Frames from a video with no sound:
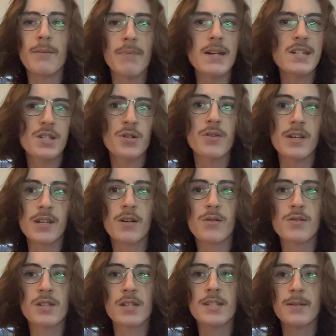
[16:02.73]
makes your
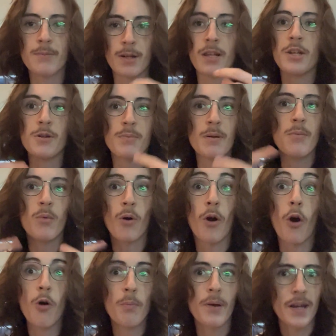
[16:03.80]
ecosystem a little bit more
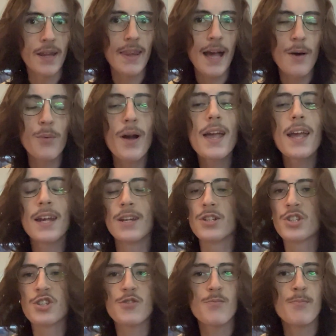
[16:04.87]
open in that way, and it
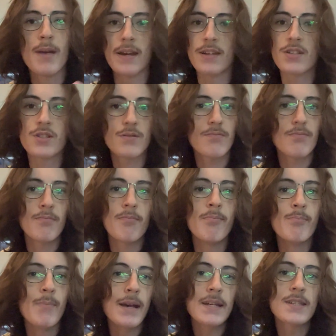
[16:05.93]
just makes
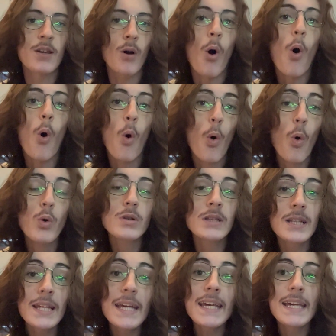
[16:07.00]
it a
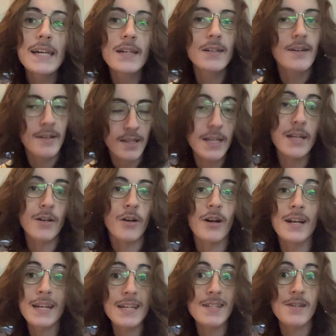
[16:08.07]
whole league cleaner
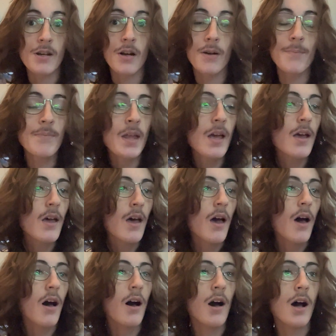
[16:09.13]
and easier.
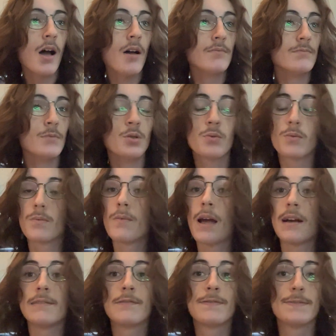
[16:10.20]
You can
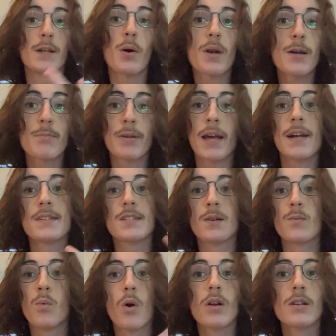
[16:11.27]
have floating plants
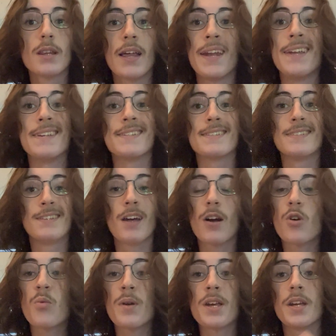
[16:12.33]
like water lettuce,
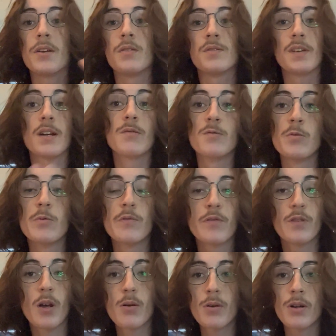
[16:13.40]
duckweed, red root
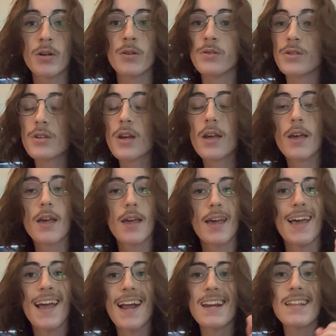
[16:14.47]
floaters,
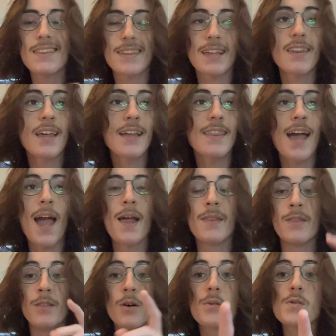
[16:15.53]
anything like that,
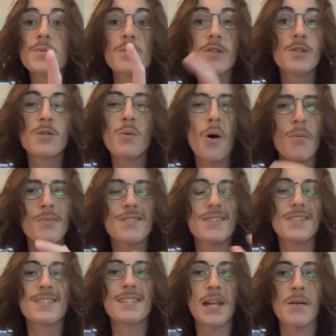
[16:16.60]
and those will do almost
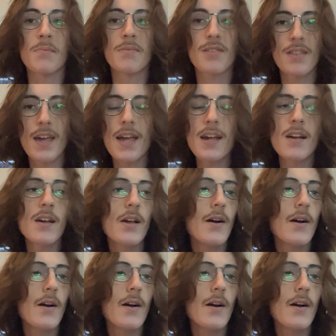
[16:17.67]
the same thing.